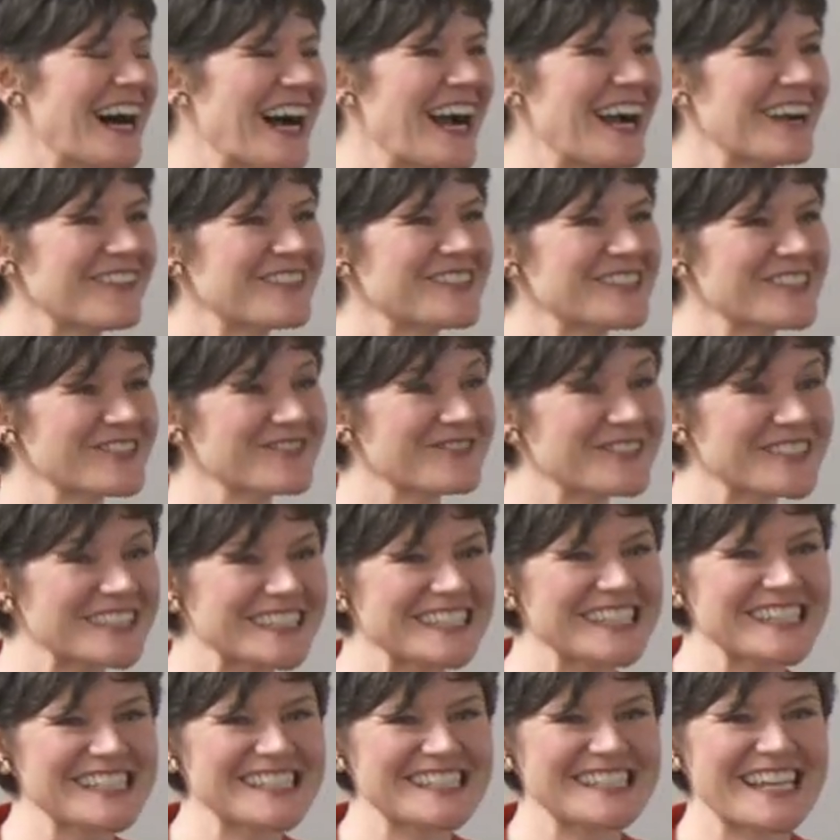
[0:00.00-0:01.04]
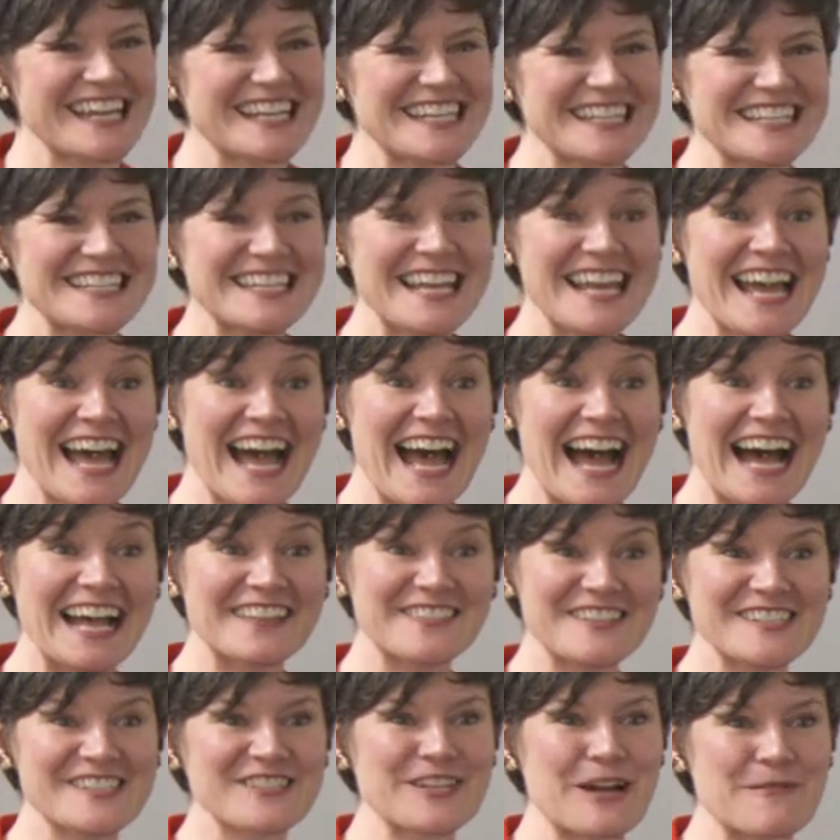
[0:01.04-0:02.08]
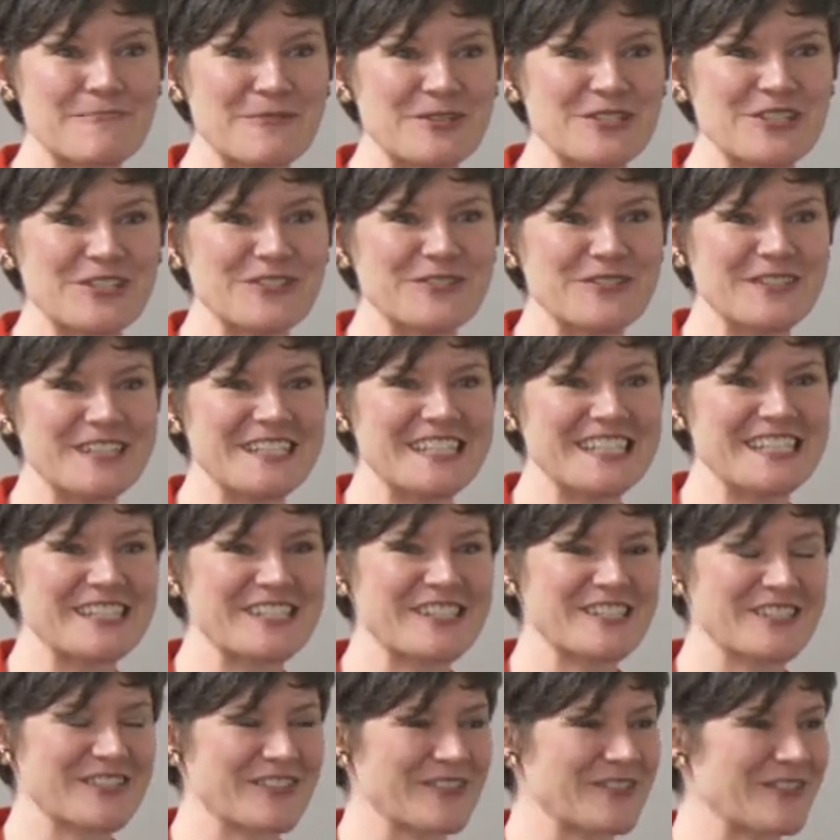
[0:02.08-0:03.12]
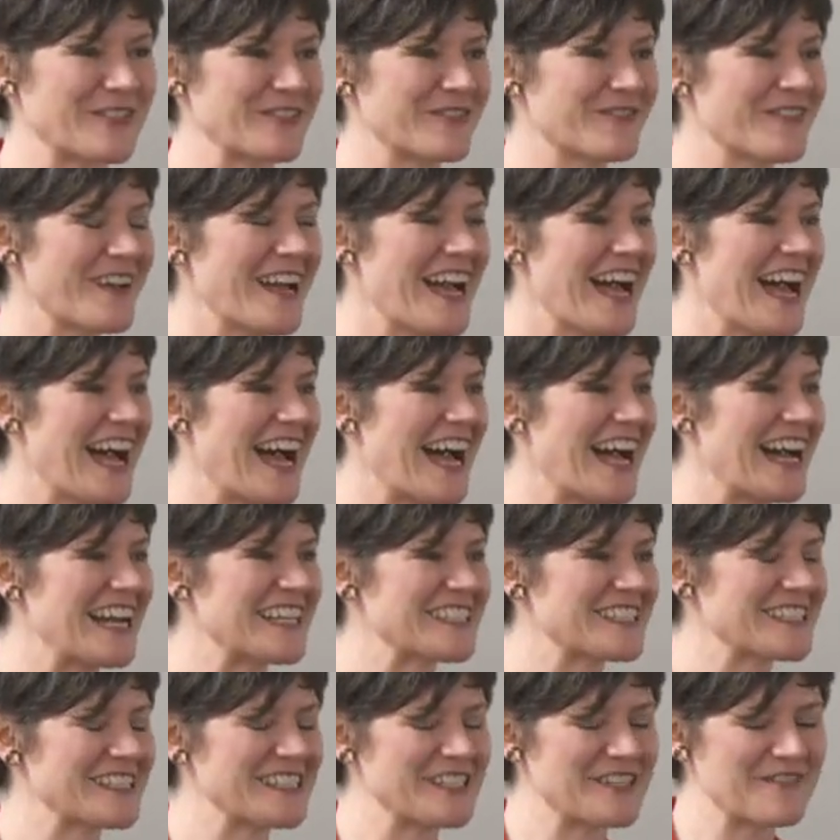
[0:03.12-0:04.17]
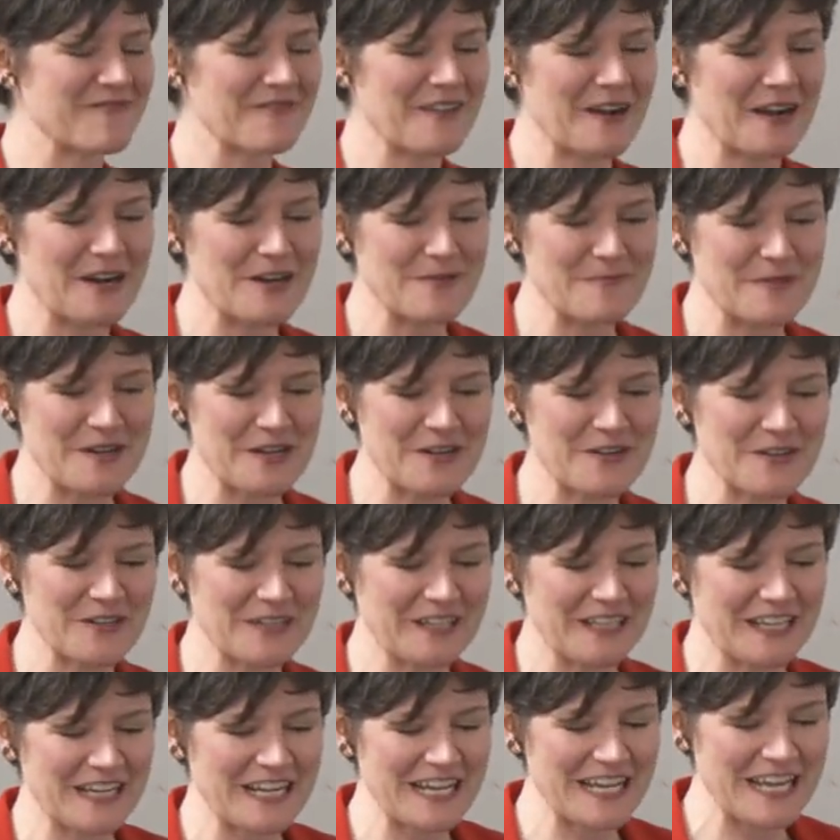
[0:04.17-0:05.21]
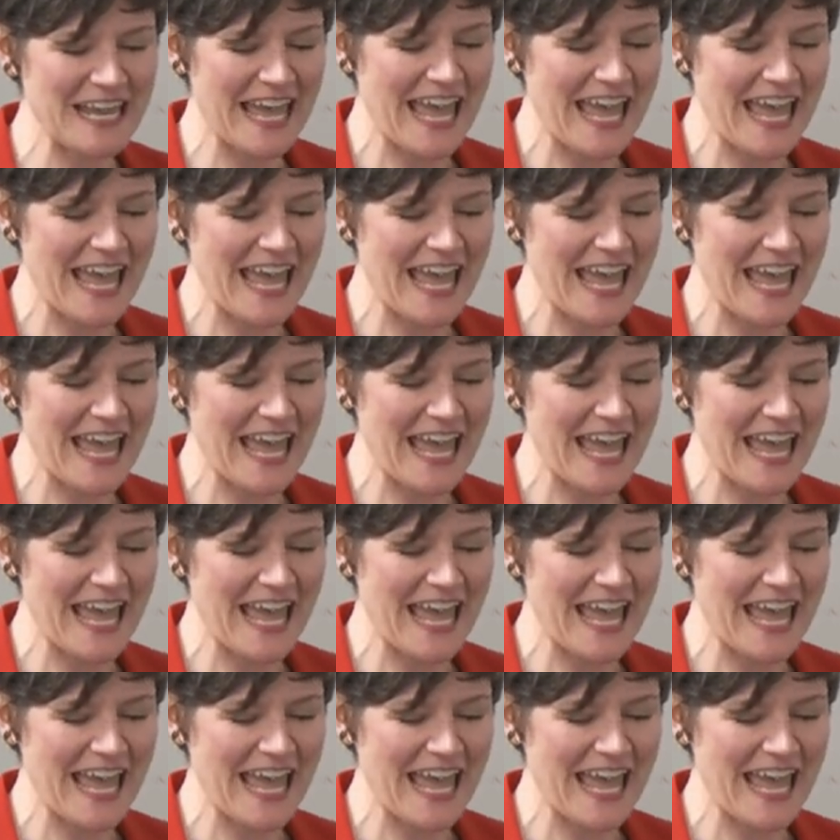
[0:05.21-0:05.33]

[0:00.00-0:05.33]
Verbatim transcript: I was really excited at this opportunity to serve as the environment critic.